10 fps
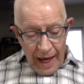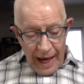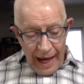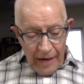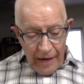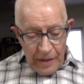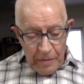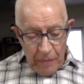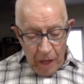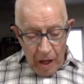Harry's
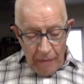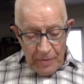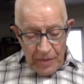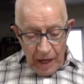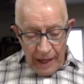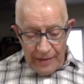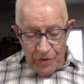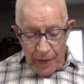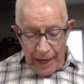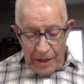mom died
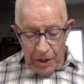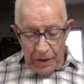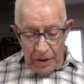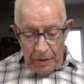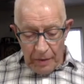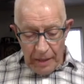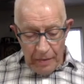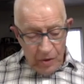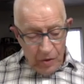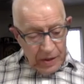tragically when he
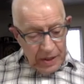was only